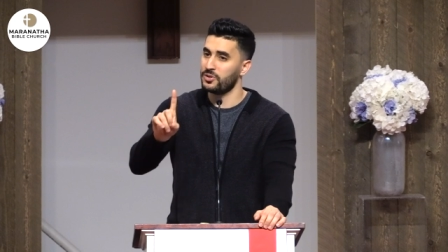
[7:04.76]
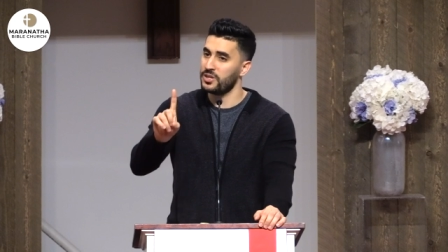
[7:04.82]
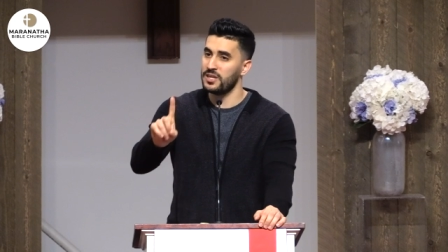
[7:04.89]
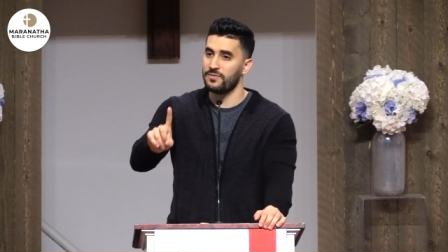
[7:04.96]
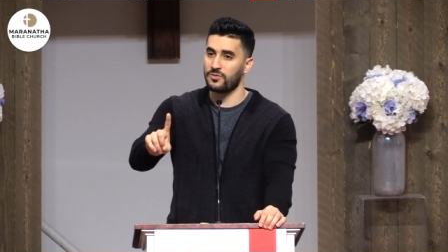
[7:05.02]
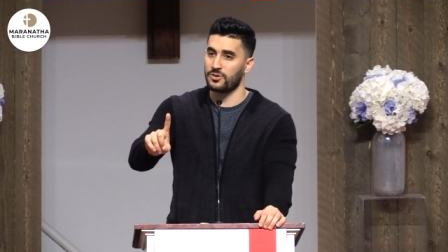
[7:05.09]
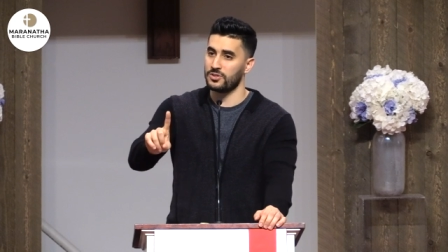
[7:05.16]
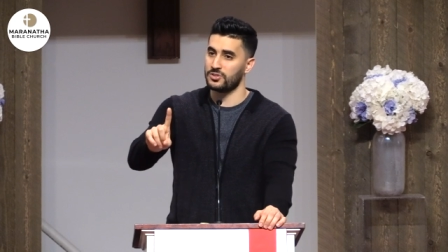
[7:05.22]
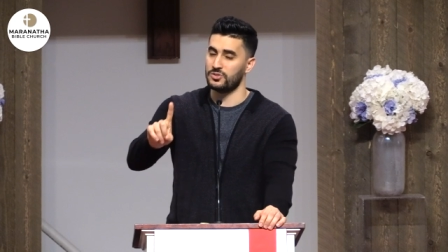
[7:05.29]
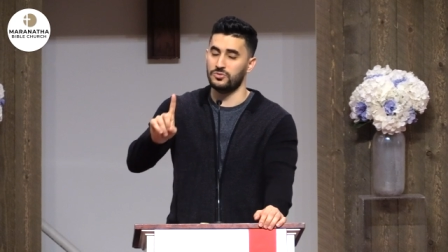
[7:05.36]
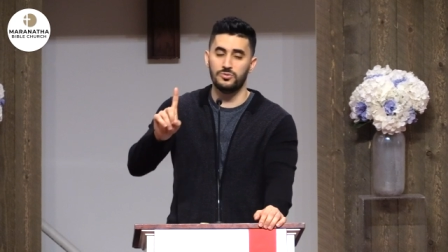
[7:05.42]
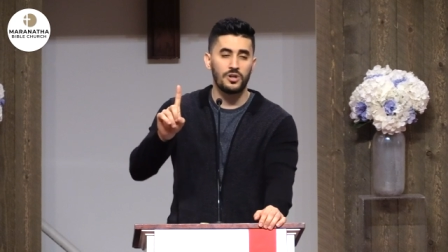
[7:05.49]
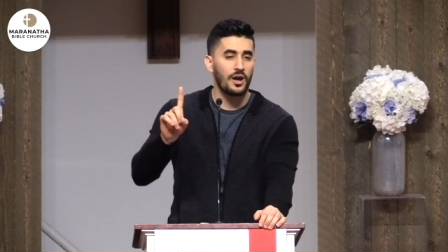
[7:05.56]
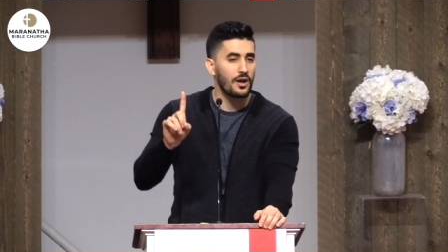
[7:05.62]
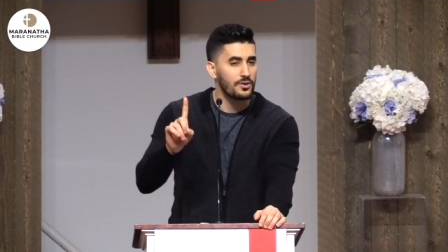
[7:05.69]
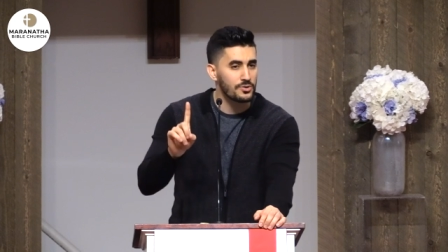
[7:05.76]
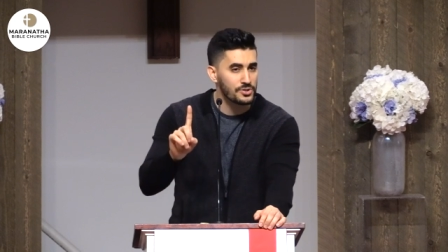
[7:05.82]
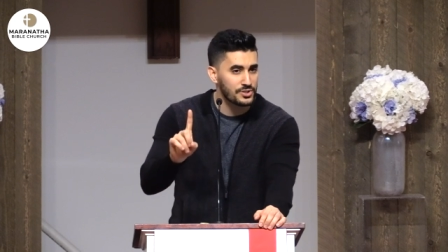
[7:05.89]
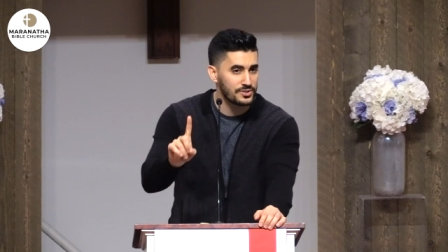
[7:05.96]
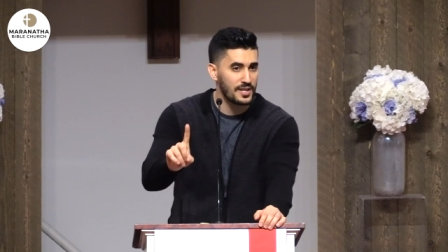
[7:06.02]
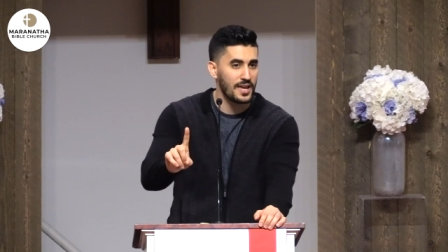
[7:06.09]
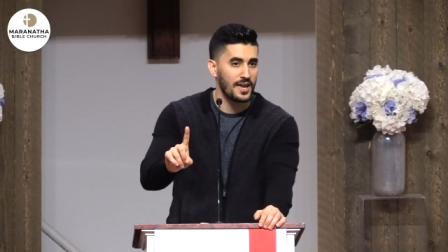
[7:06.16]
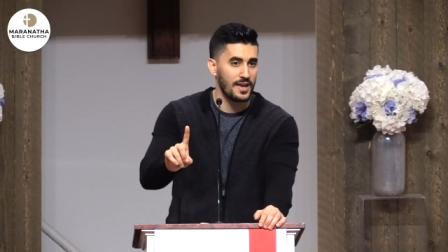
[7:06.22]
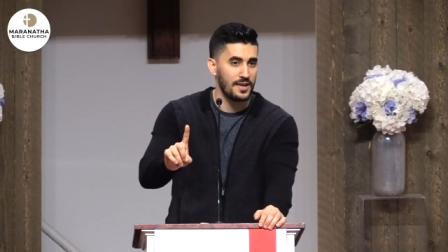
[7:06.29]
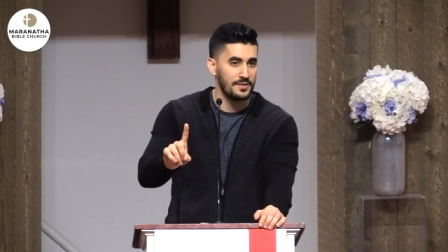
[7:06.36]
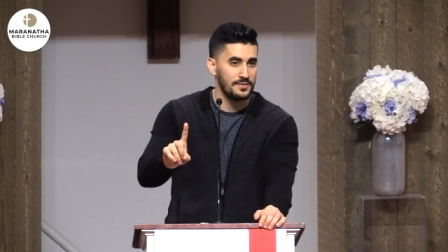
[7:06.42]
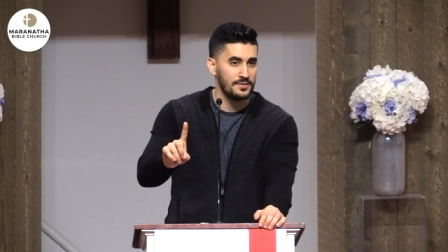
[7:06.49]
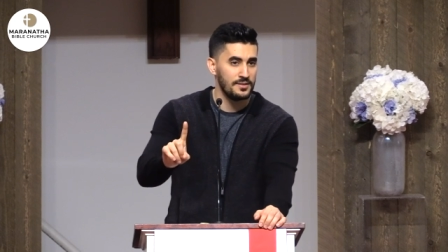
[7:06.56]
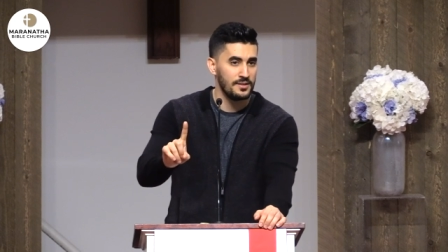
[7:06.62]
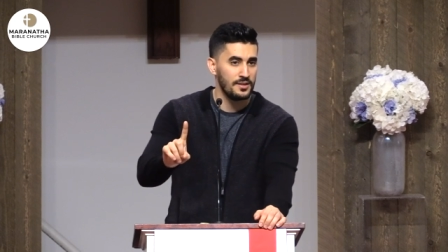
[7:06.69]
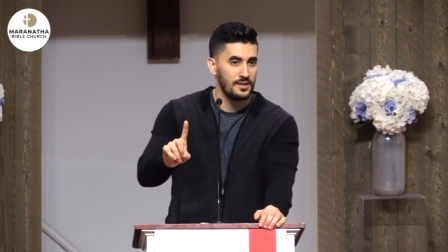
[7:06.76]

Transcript: believers do not understand